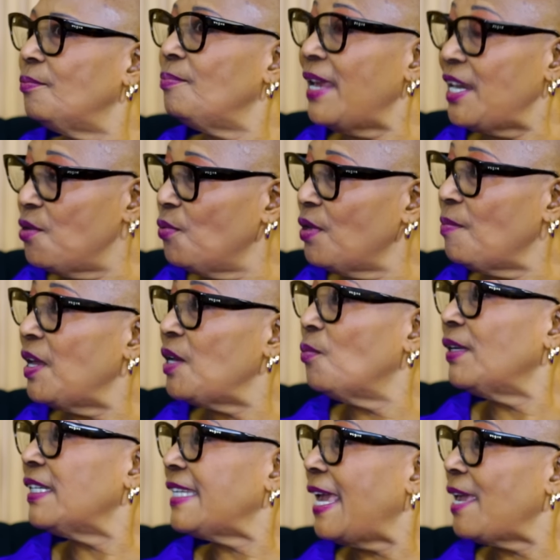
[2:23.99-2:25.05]
many women
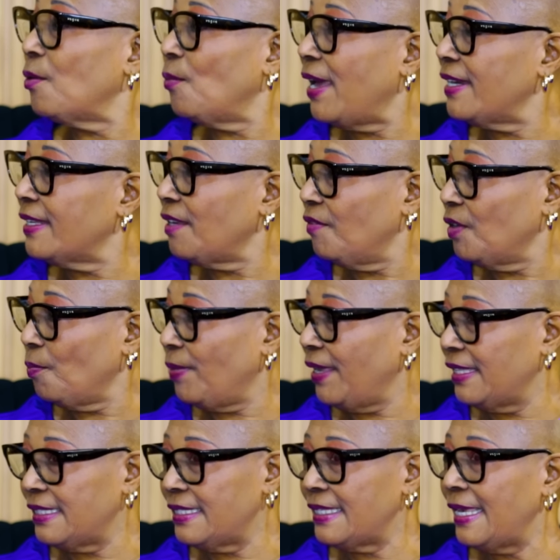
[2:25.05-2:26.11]
were dying while giving
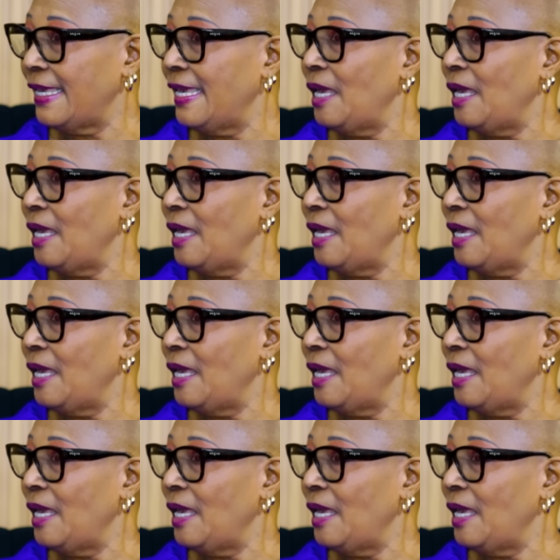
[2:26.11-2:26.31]
birth.